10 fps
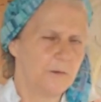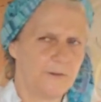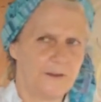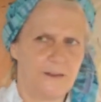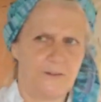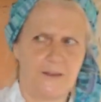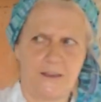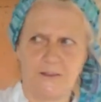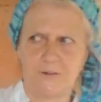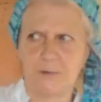But these
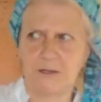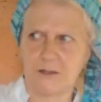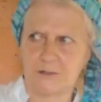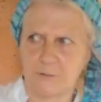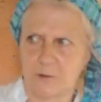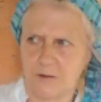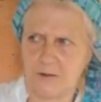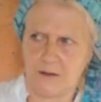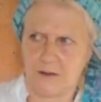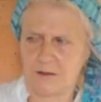days, because of all
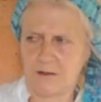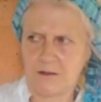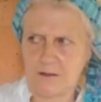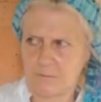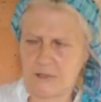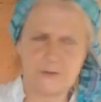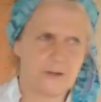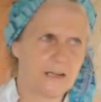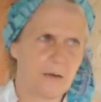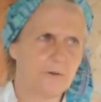the
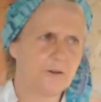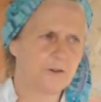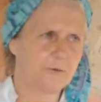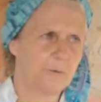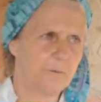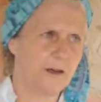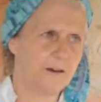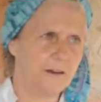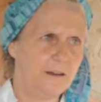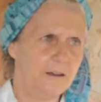petrochemicals we're
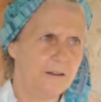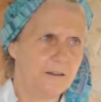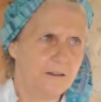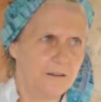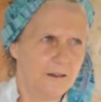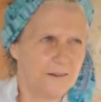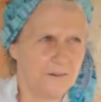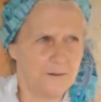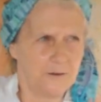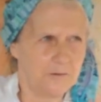burning, and
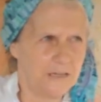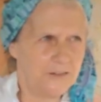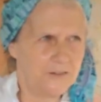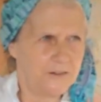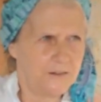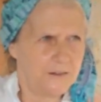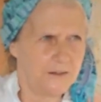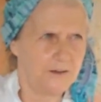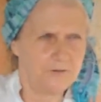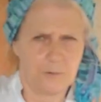the grease, you
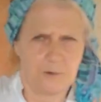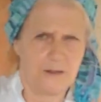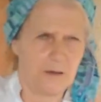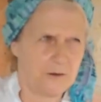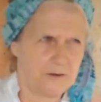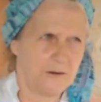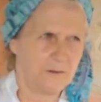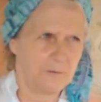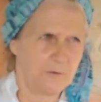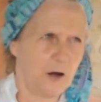know, from all that when you're
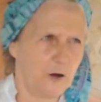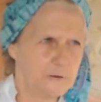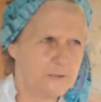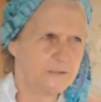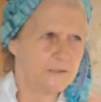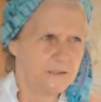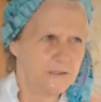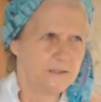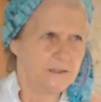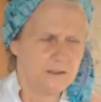in the road,
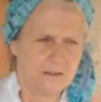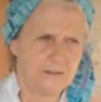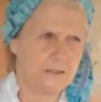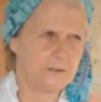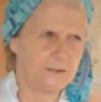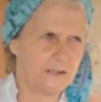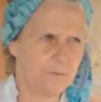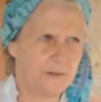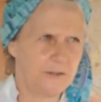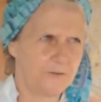then you need a
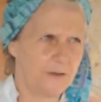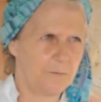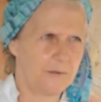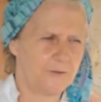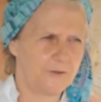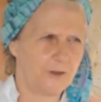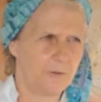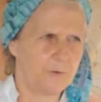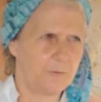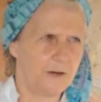bit of
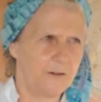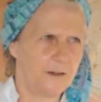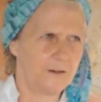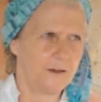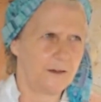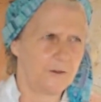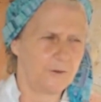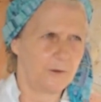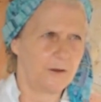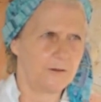soap to break that down
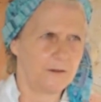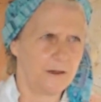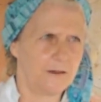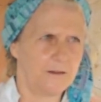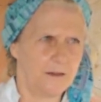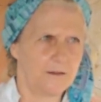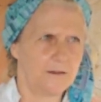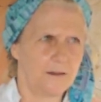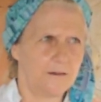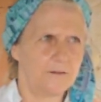as well.
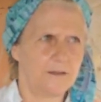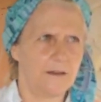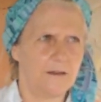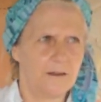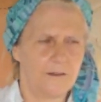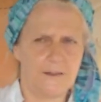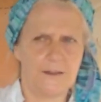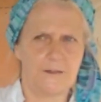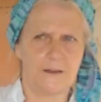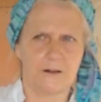Yeah. I think
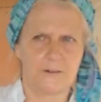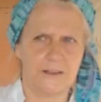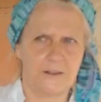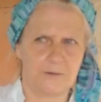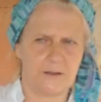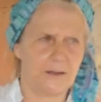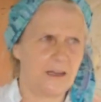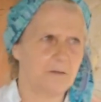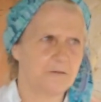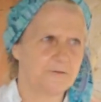in the old days when the
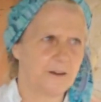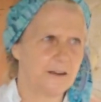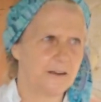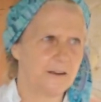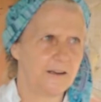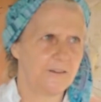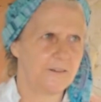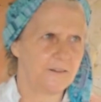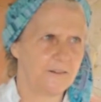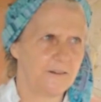air was very clean, I
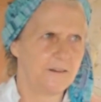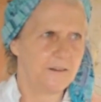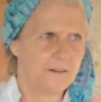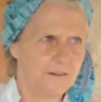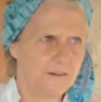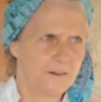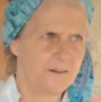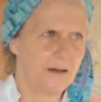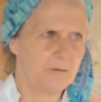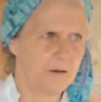think the
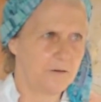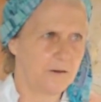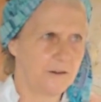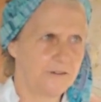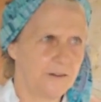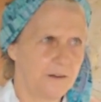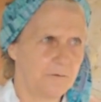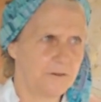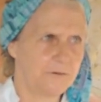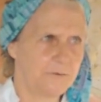Daunwaru on its own
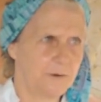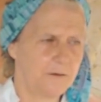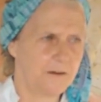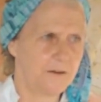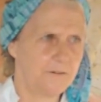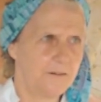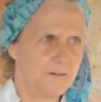was probably enough.